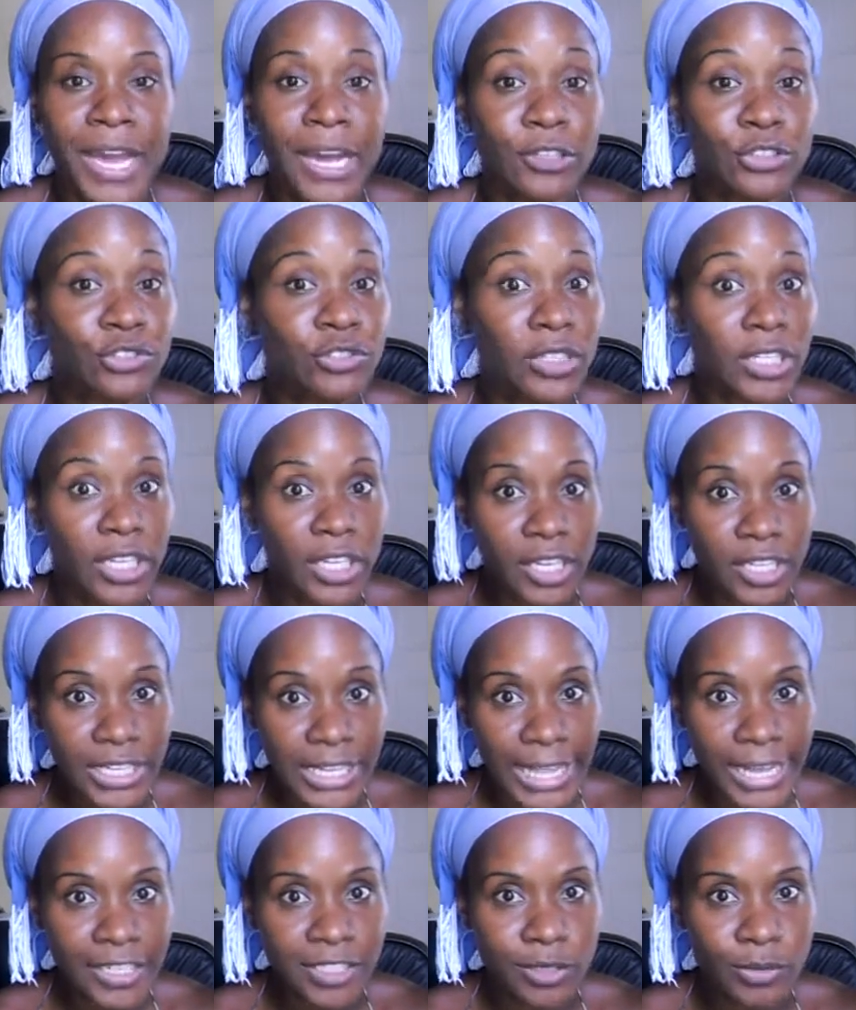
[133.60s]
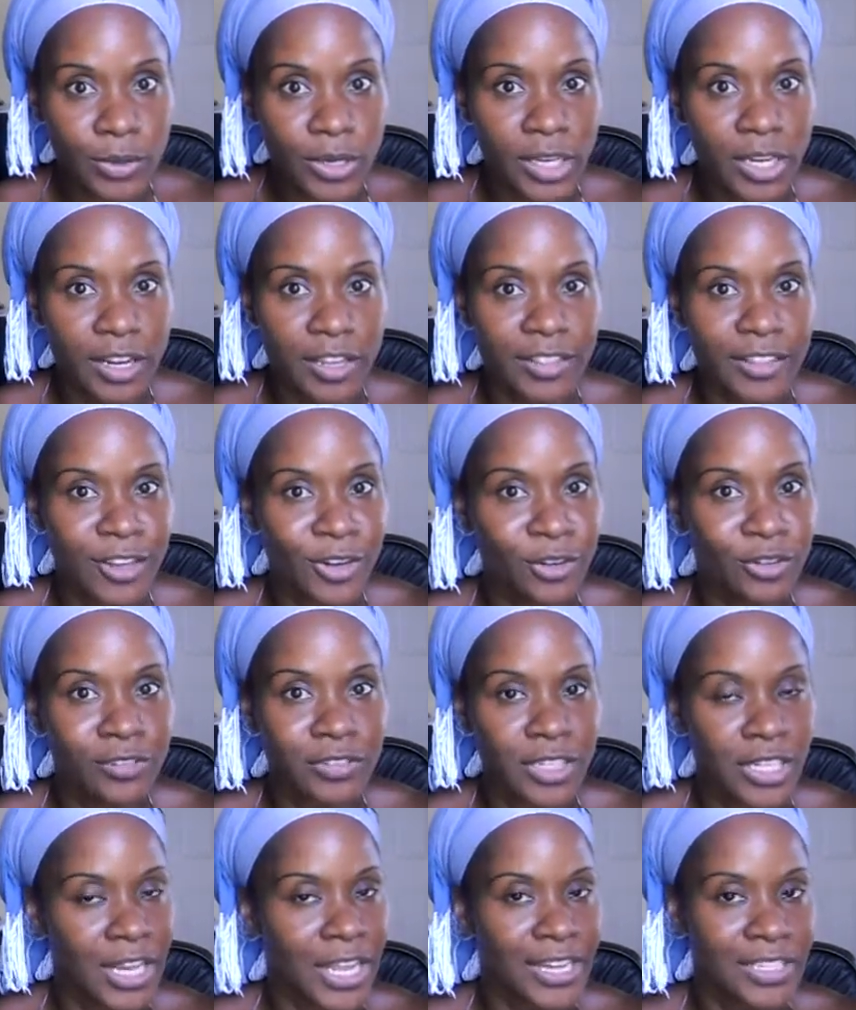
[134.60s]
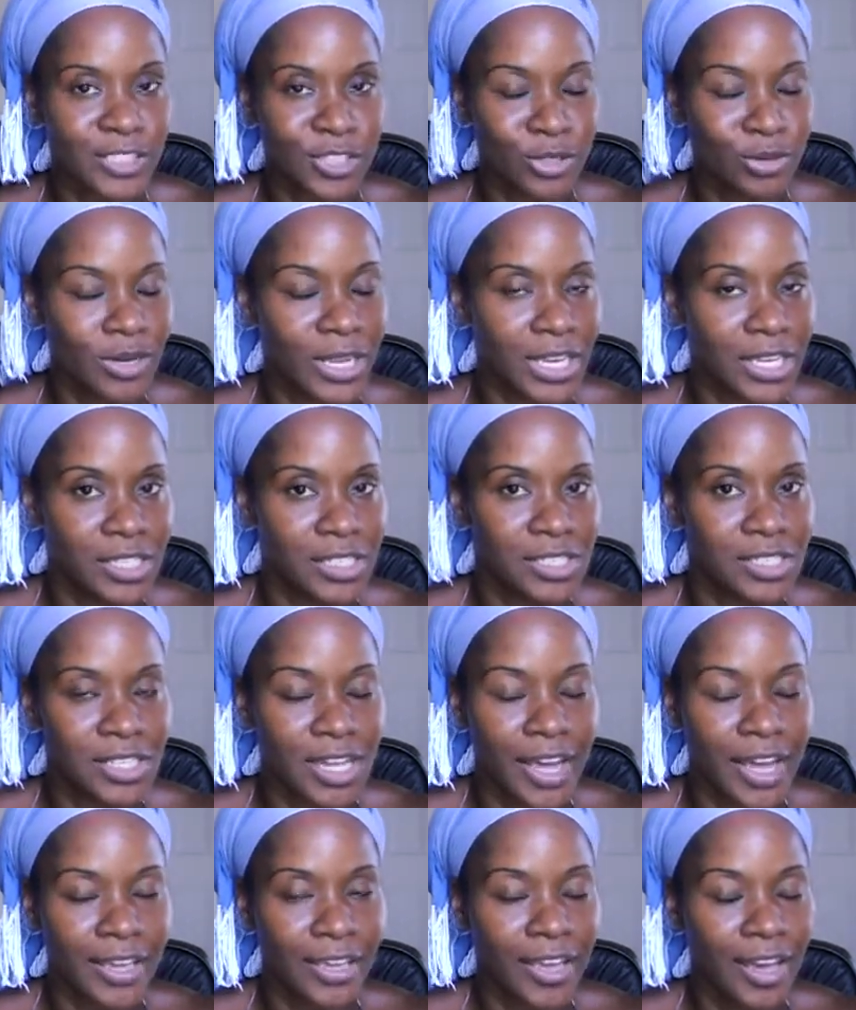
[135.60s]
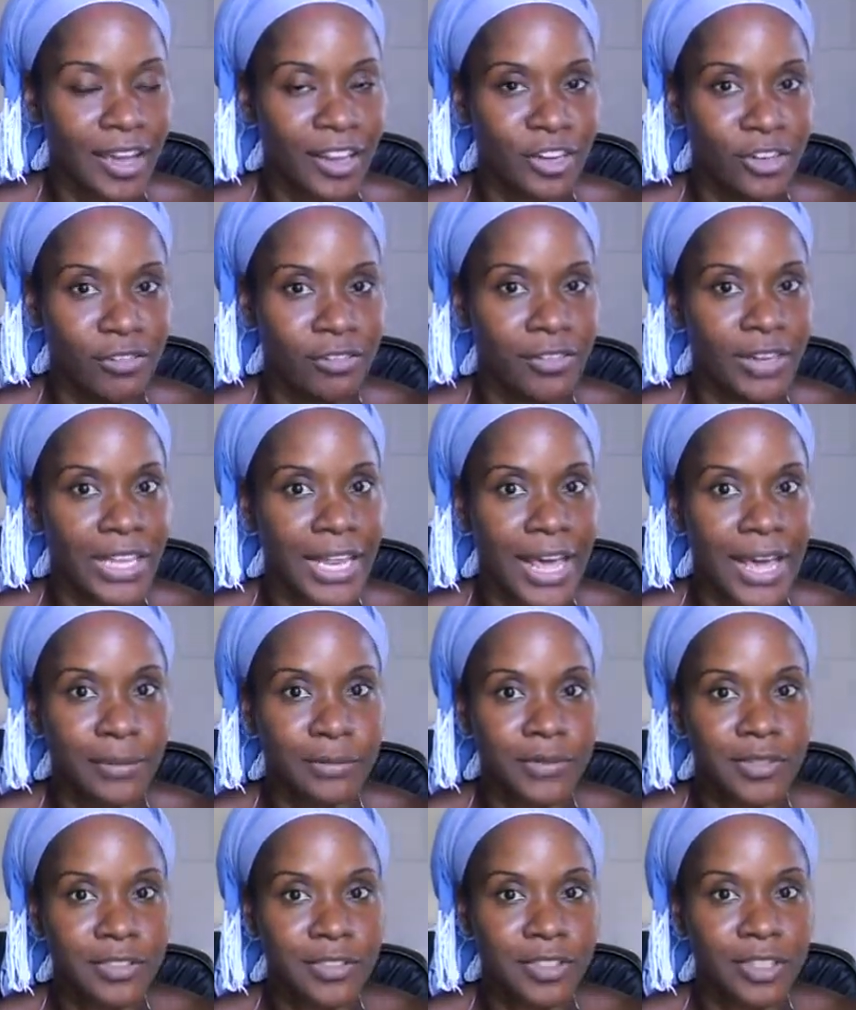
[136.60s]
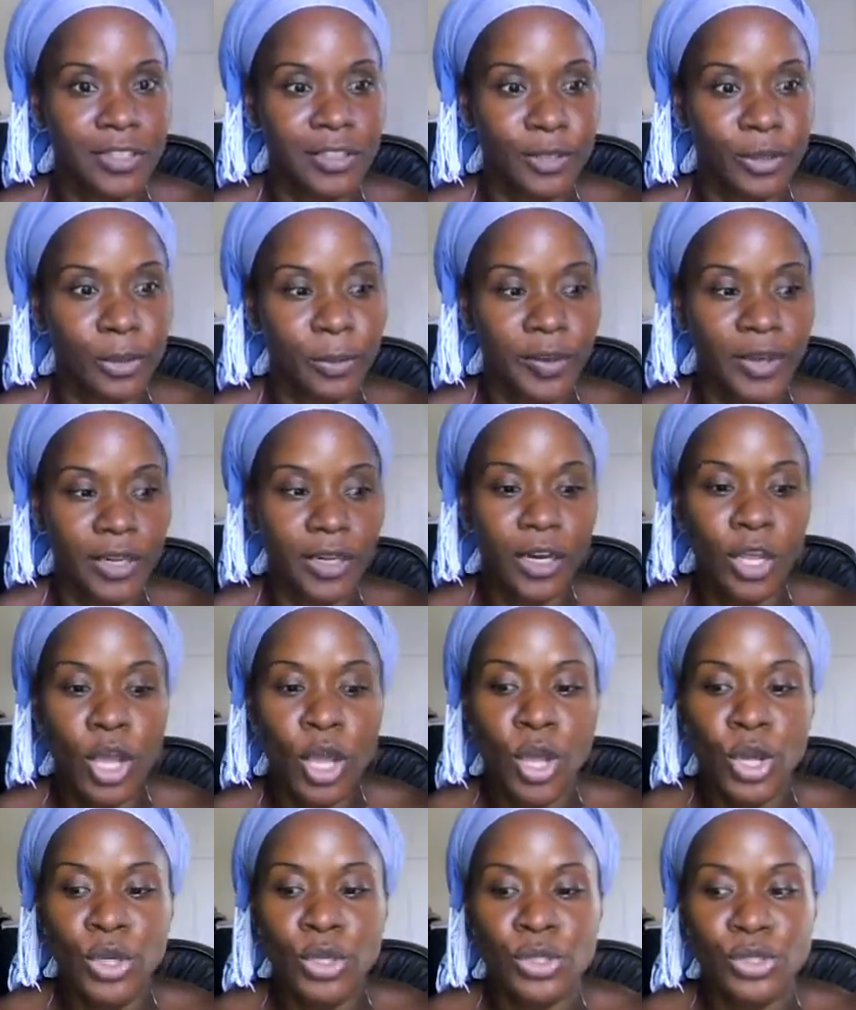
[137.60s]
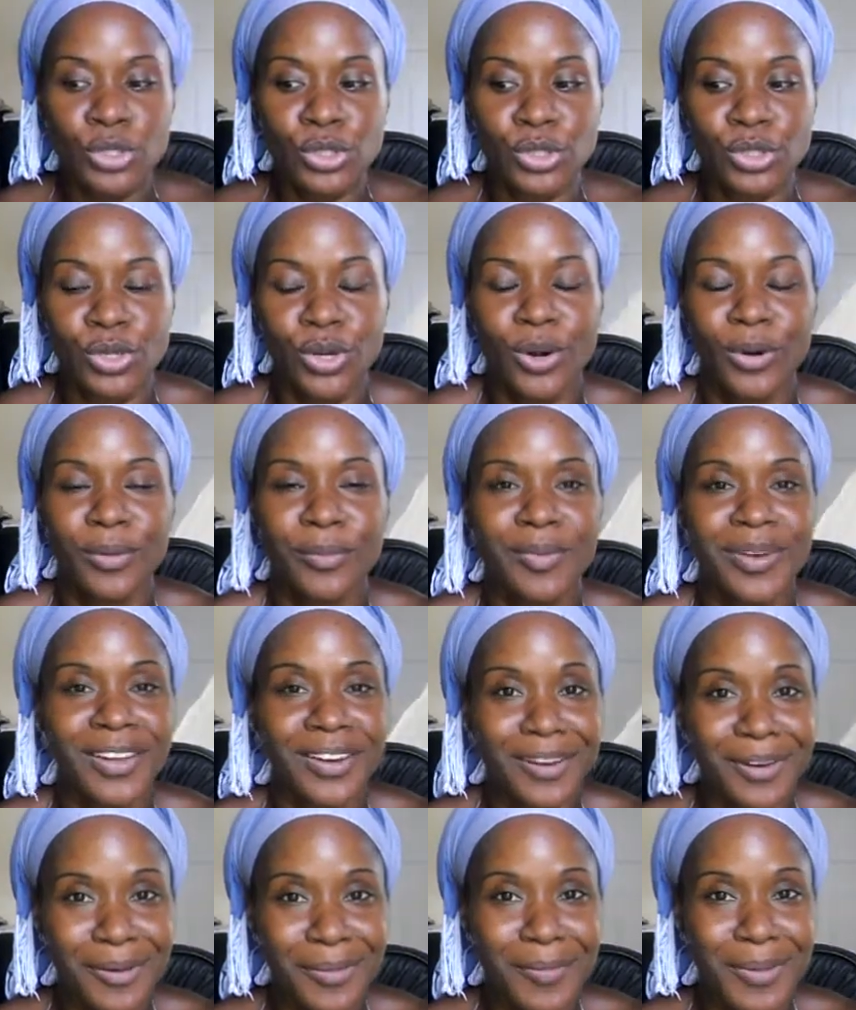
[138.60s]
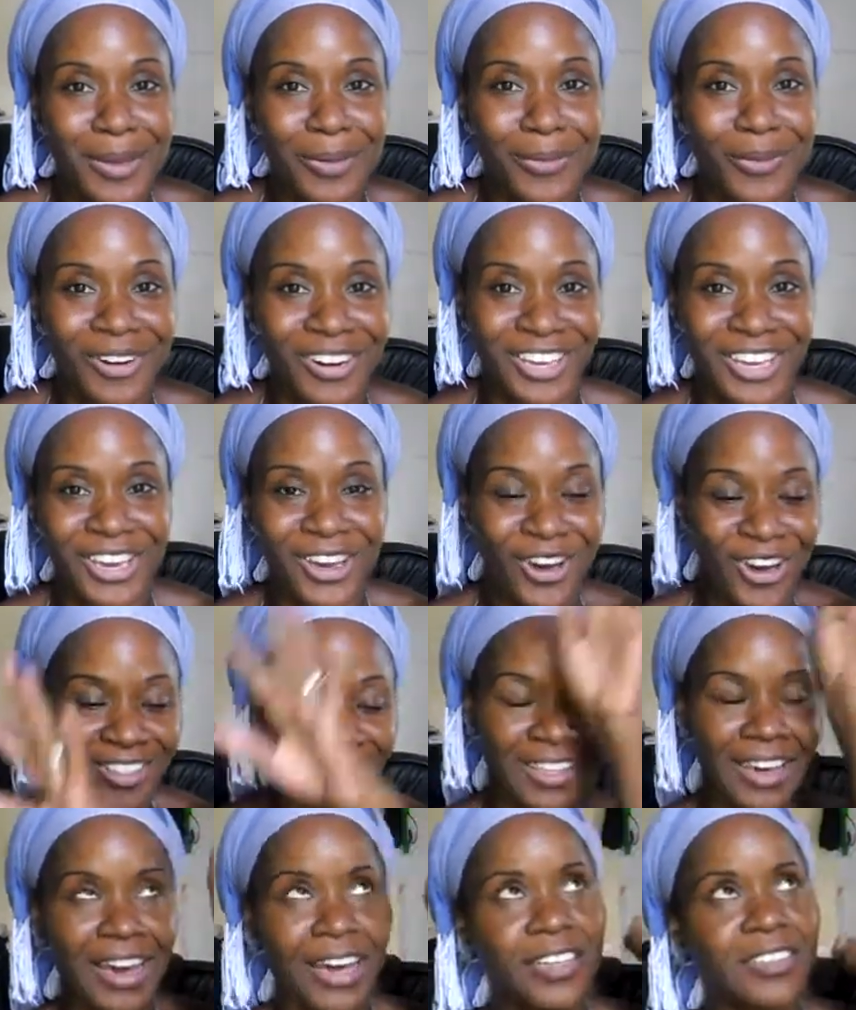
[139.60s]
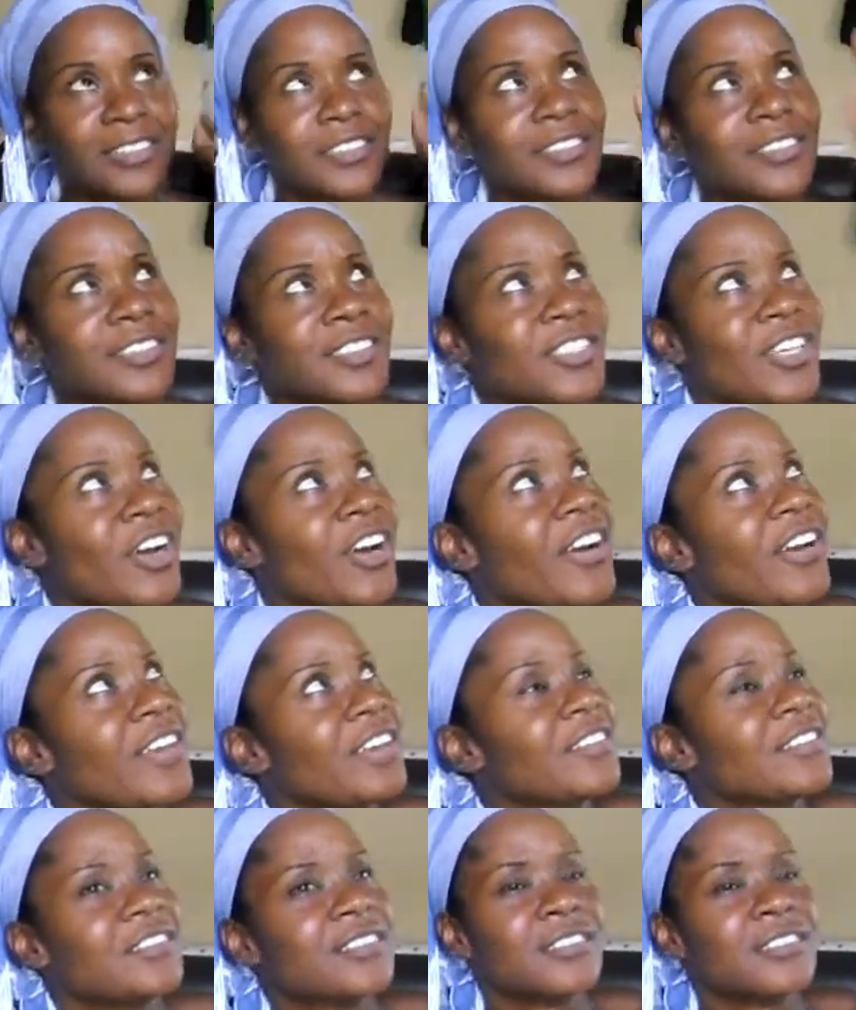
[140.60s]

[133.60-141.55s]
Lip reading: was really good last week, and then over the last 2 days I kind of relapsed a little bit, so I'm gonna be working on that. Sorry,